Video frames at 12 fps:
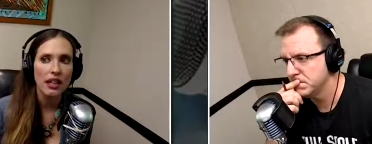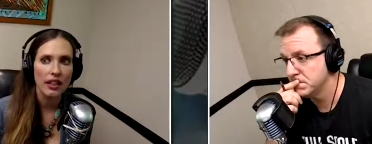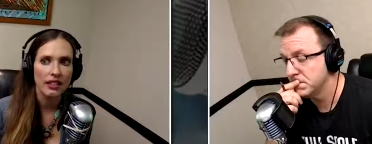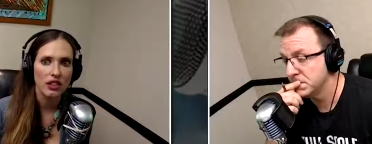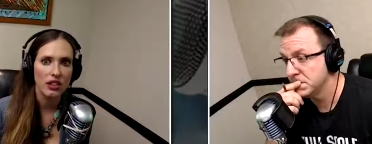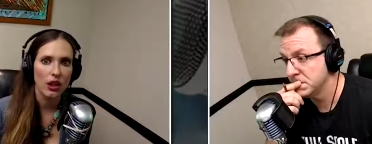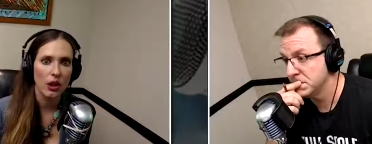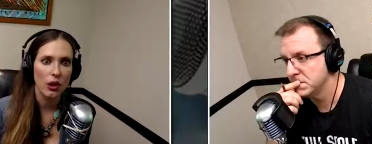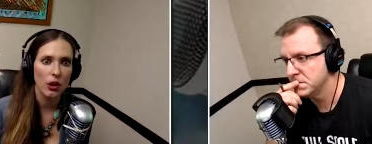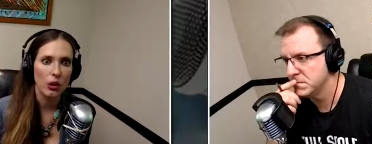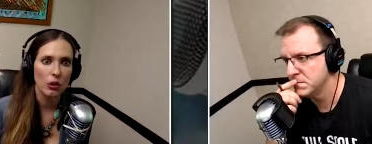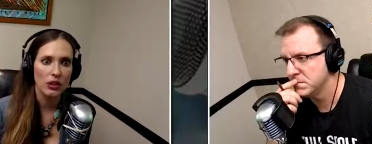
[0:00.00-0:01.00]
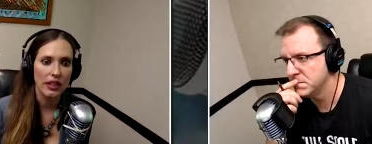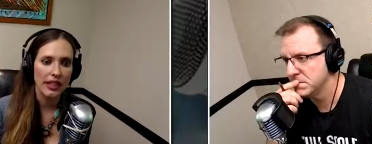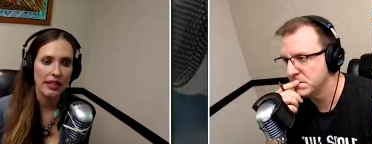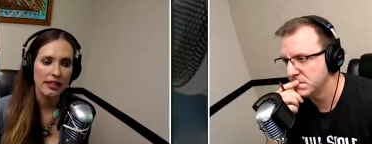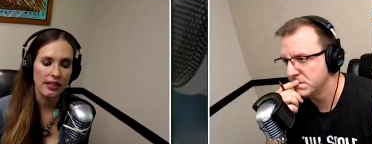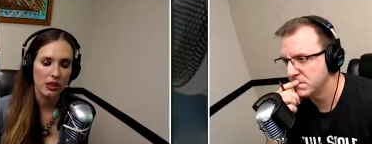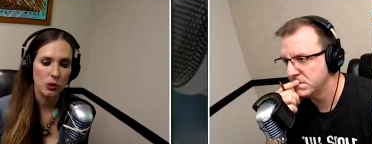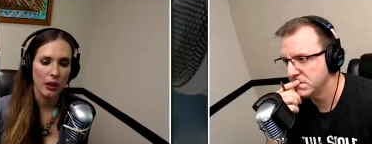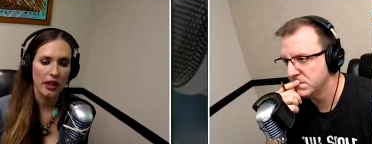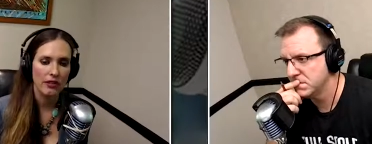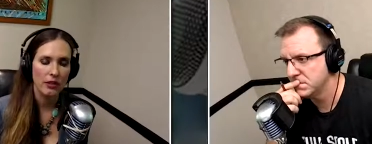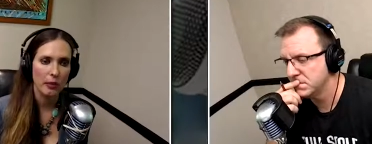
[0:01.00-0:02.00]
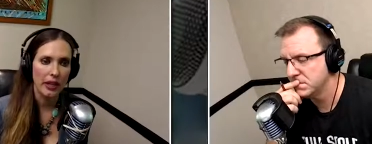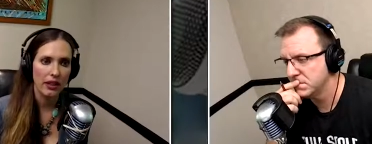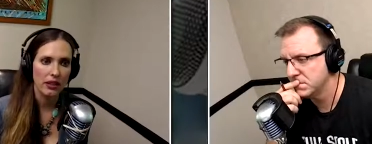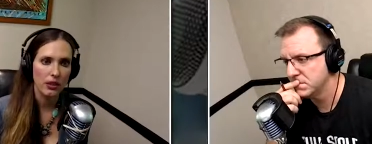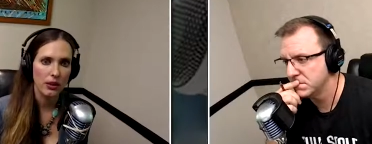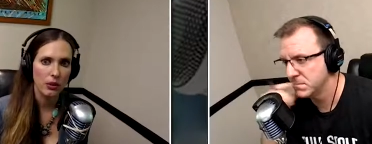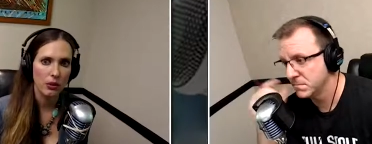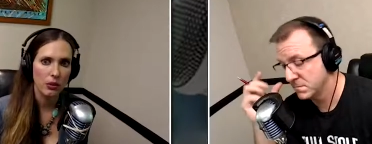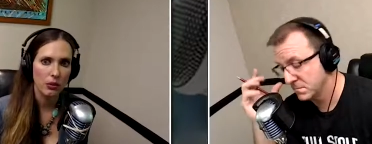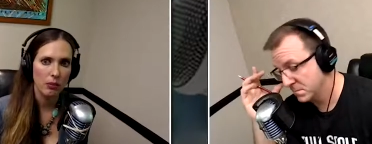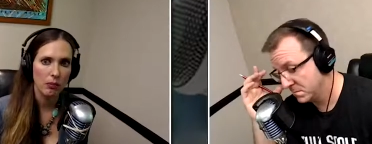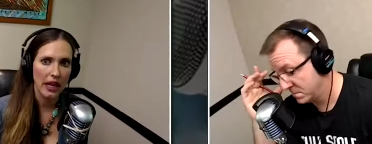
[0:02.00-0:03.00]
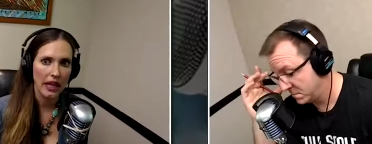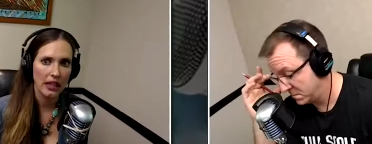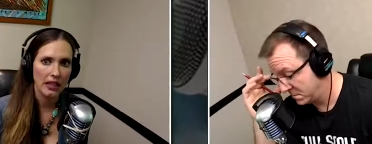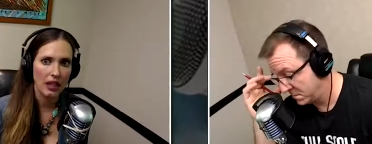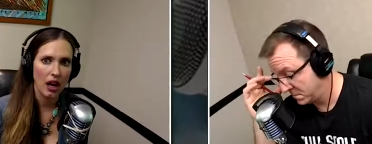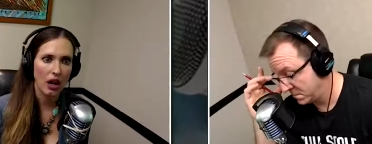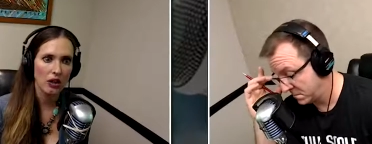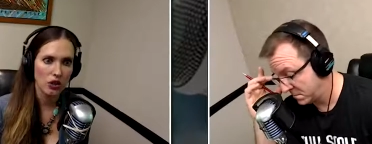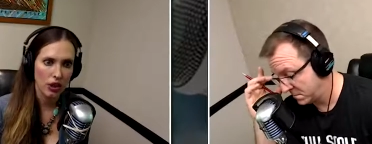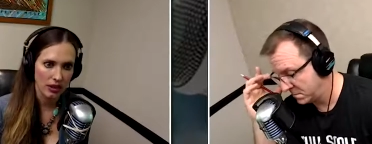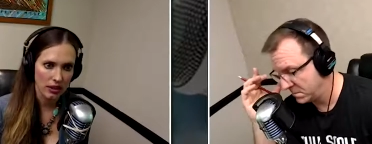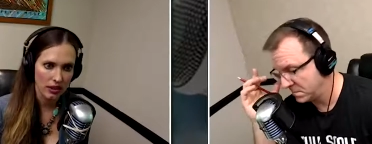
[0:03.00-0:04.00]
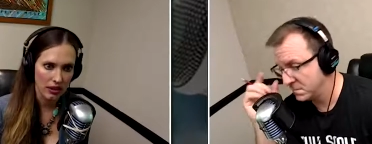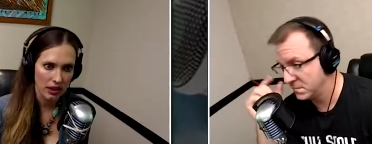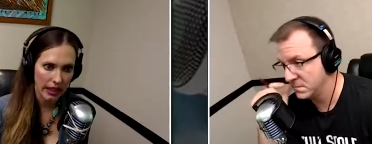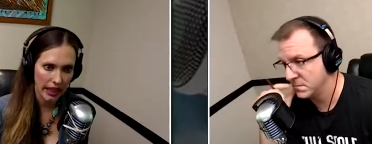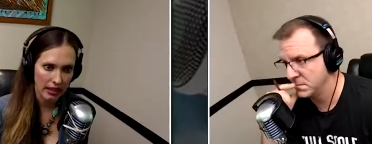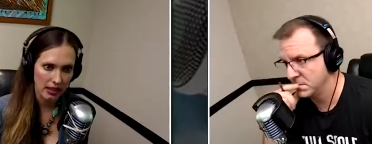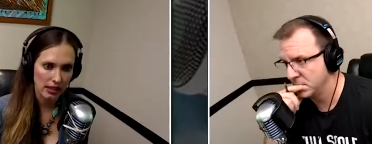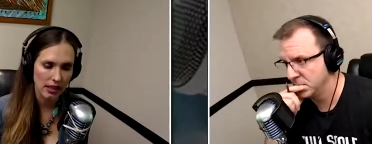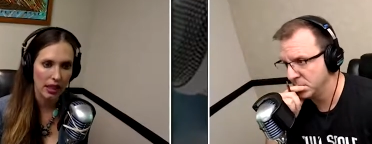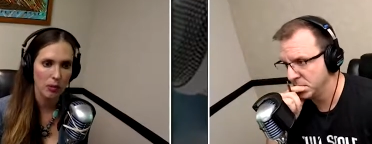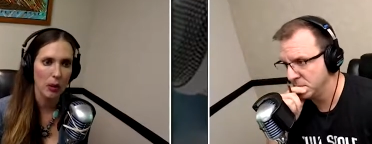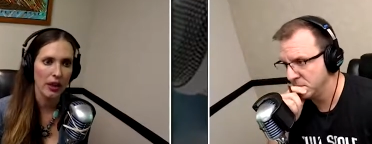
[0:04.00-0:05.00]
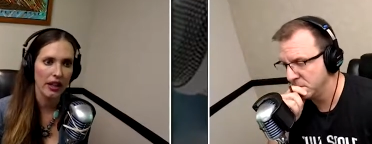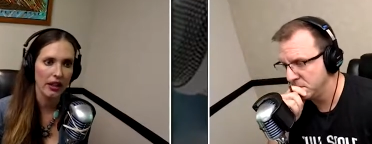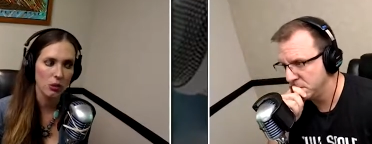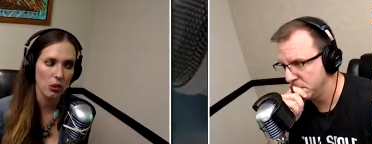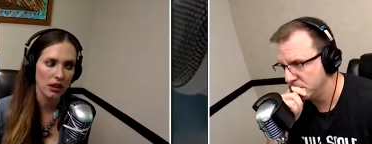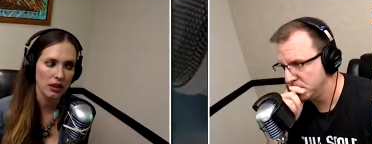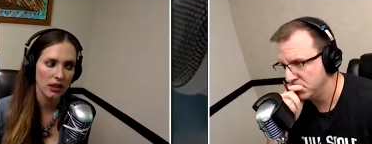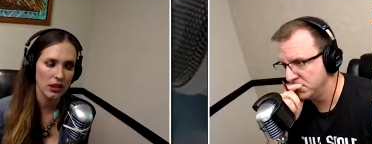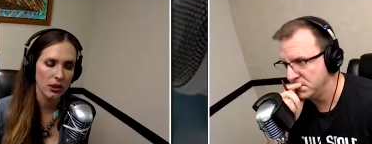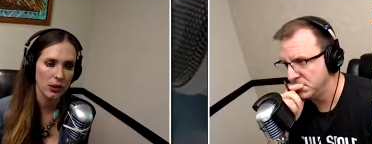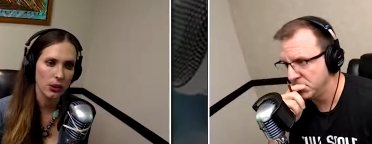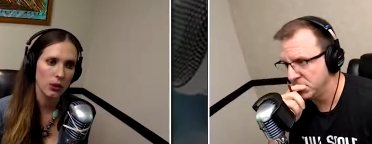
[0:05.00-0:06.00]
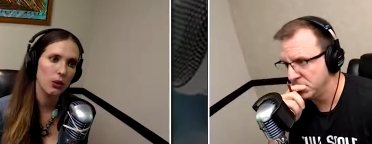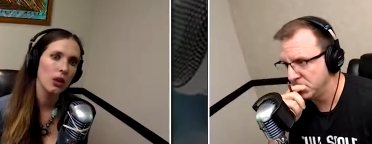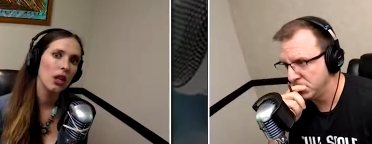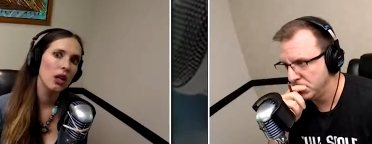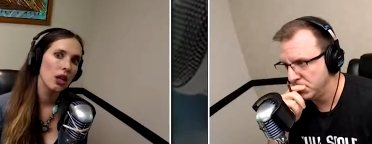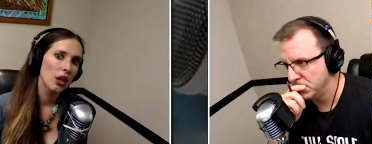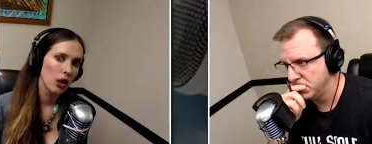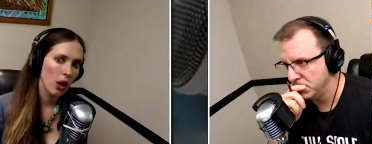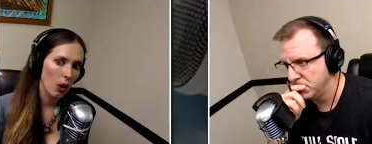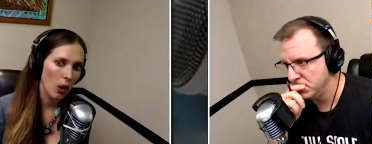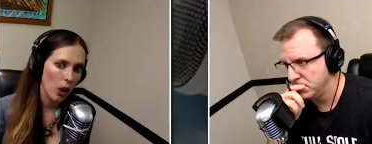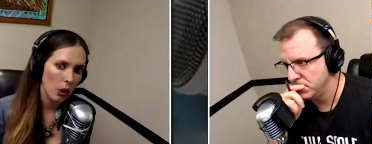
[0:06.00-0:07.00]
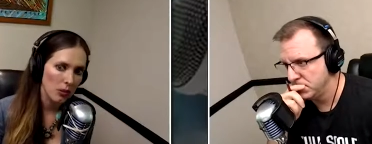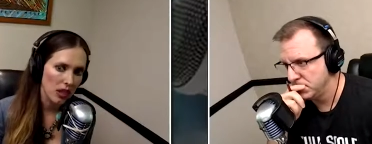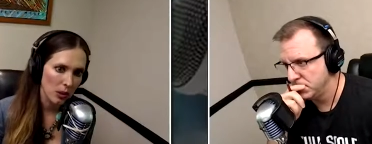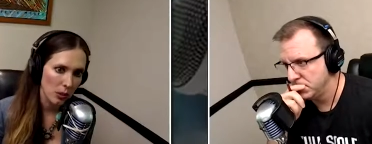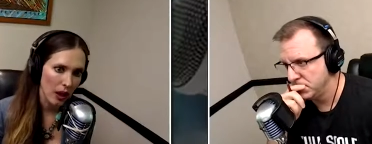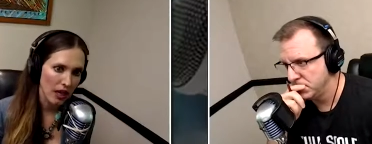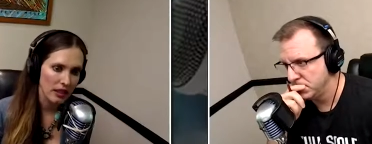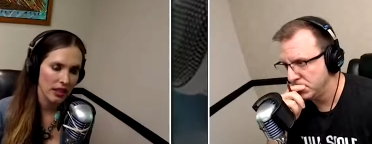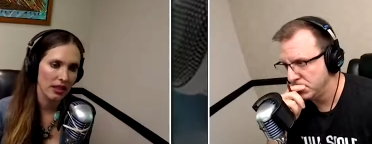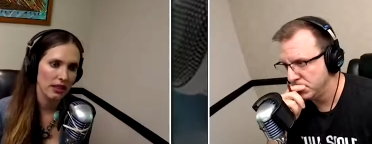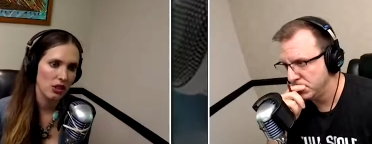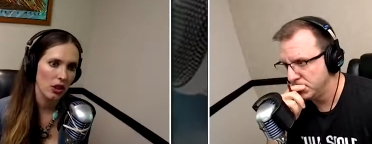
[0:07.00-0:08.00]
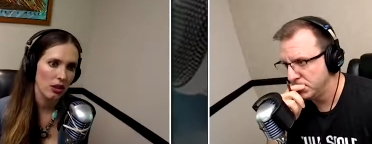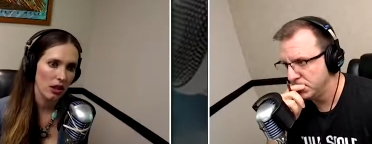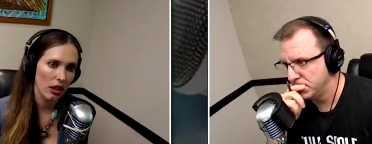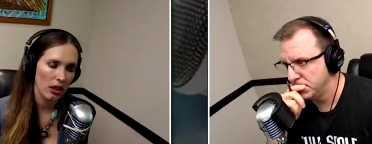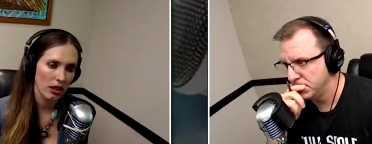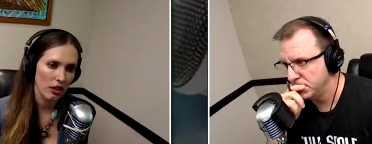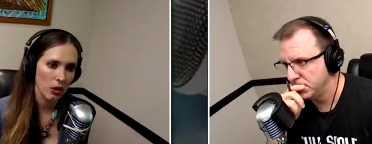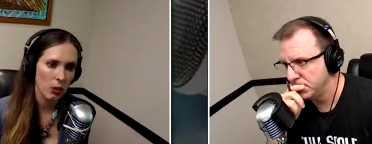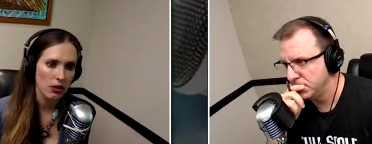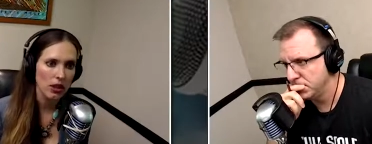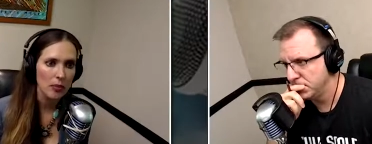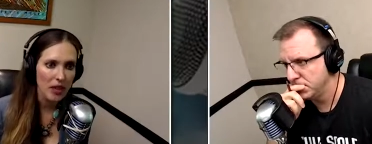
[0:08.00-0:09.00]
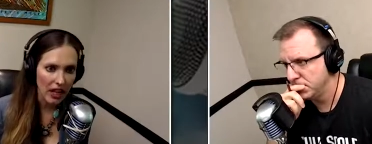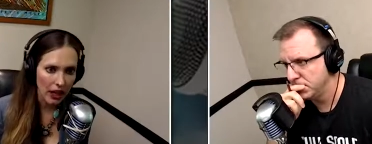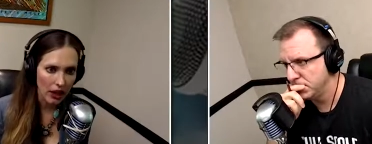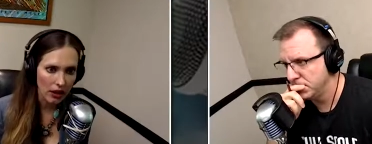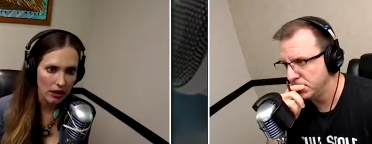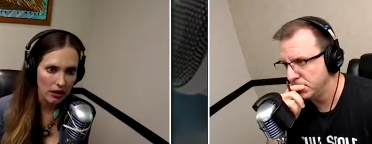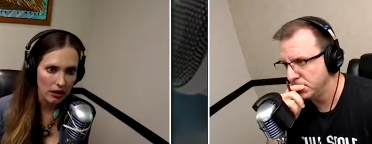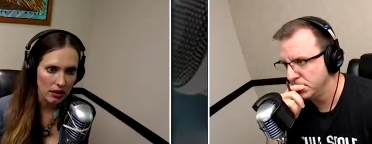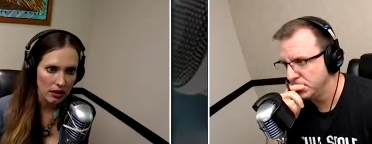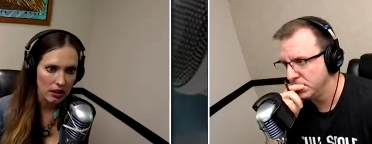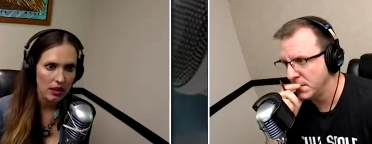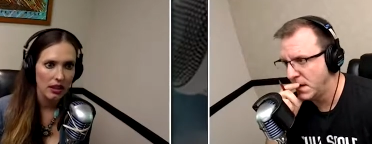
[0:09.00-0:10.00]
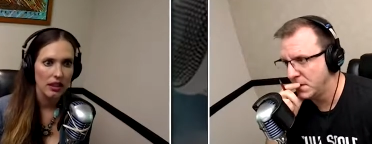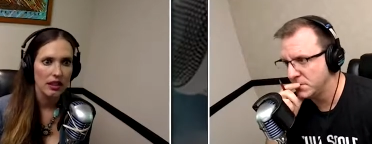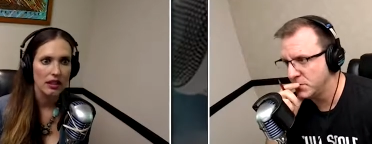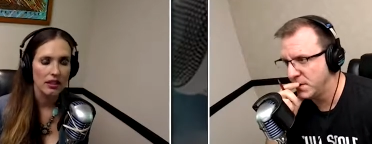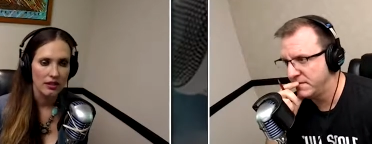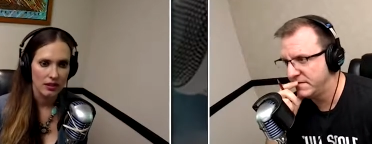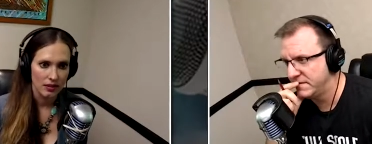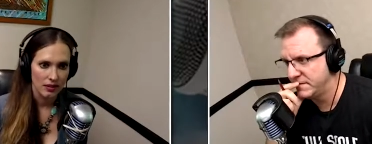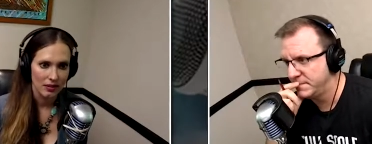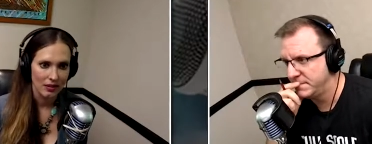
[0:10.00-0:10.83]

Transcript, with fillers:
Speaker 1: And so the easiest way for me to make it not just a Kansas City brand was to go home to Nebraska and start knocking on doors up there
Speaker 2: all 12 of them?